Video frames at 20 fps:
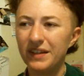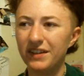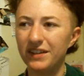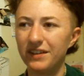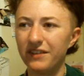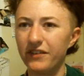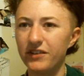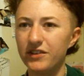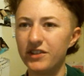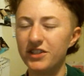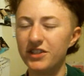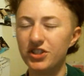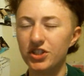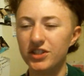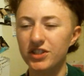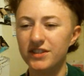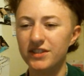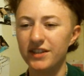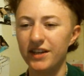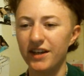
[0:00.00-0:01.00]
It's
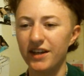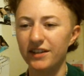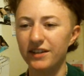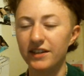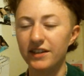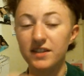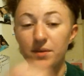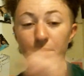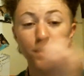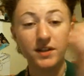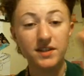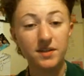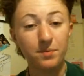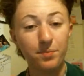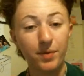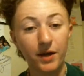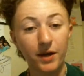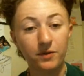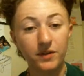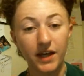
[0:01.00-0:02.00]
just it's
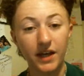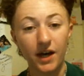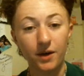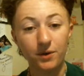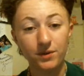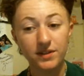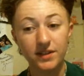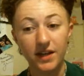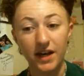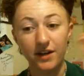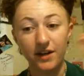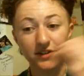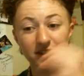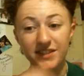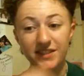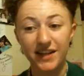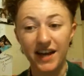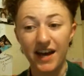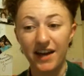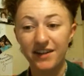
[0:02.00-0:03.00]
about the outsider
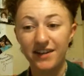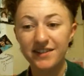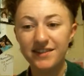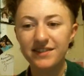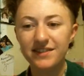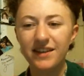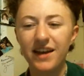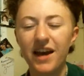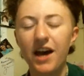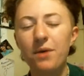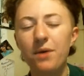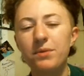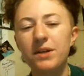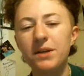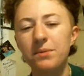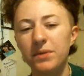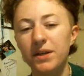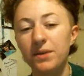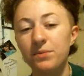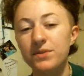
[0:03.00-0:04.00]
status. How
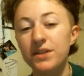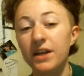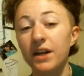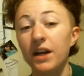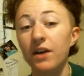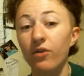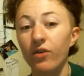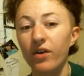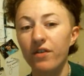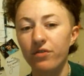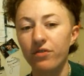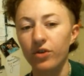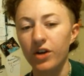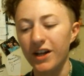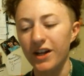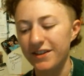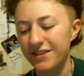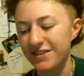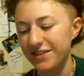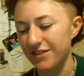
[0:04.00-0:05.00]
many memes can I
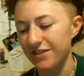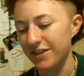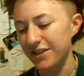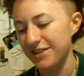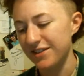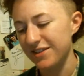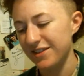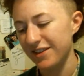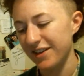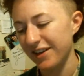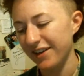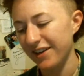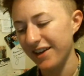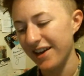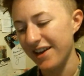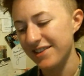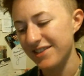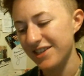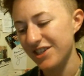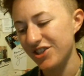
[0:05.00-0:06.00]
reference in this
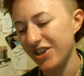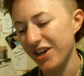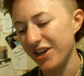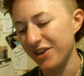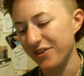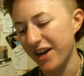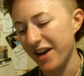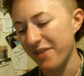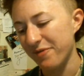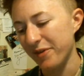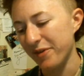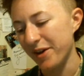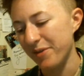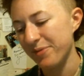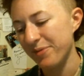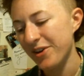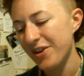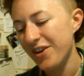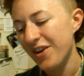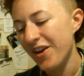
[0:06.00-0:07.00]
as I try to wrap up?